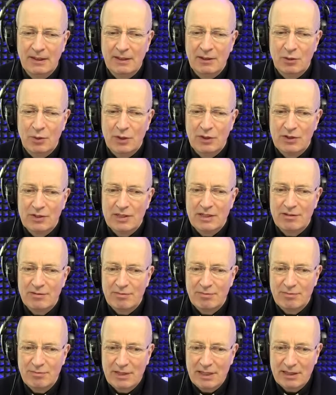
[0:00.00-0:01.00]
Whether they've
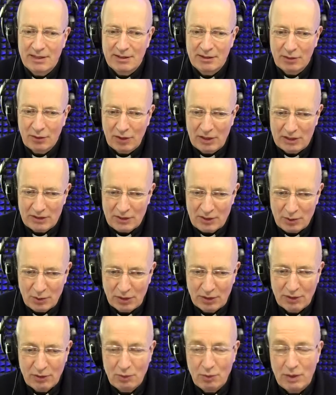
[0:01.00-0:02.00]
made it across to our
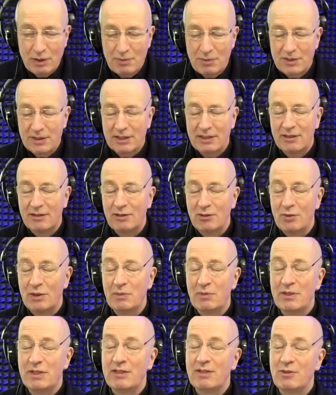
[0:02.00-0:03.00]
new website. Our new
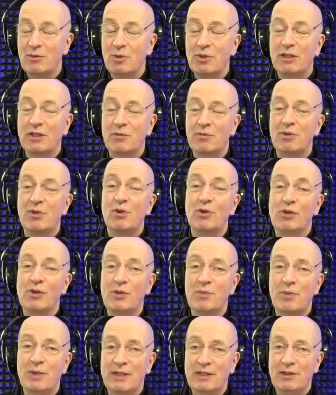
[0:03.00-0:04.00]
website is a work in progress,
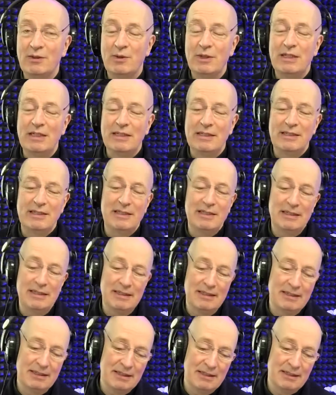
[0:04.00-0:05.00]
by the way,
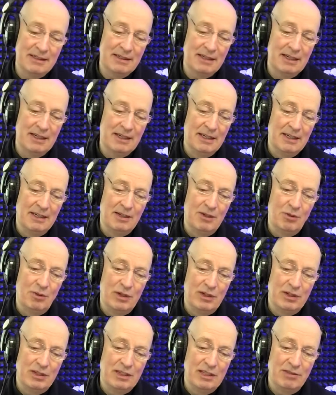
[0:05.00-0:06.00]
and
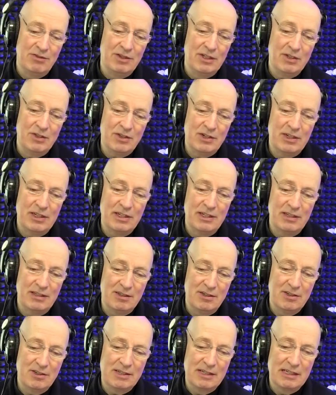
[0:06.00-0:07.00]
we, even yesterday,
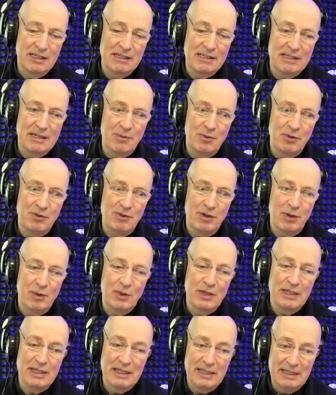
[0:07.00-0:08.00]
just little steps forward
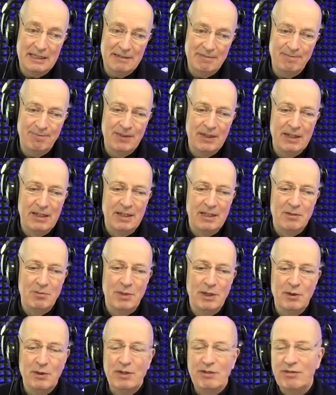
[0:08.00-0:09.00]
again
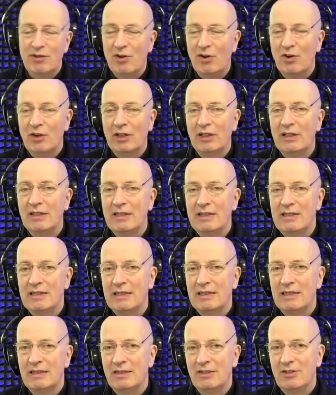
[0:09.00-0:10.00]
by way of
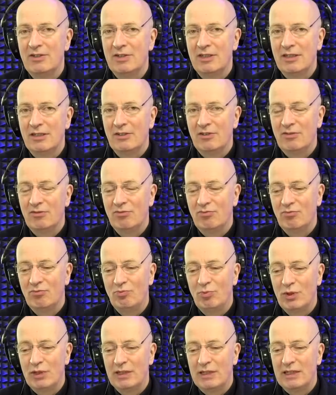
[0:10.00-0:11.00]
organising and
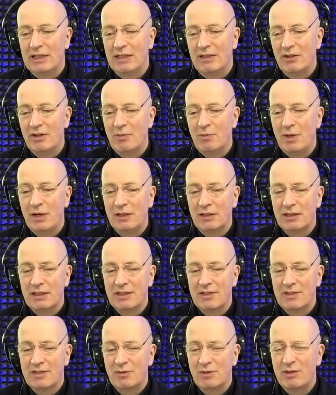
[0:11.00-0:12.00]
putting together our
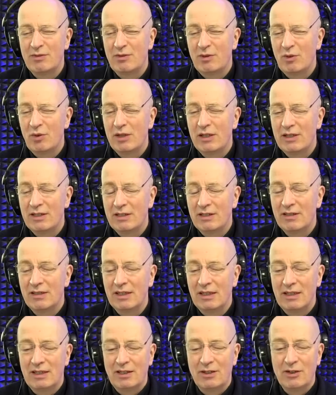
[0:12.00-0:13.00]
podcast. And we've quite,
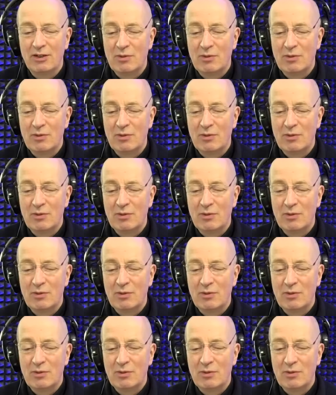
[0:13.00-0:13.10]
there's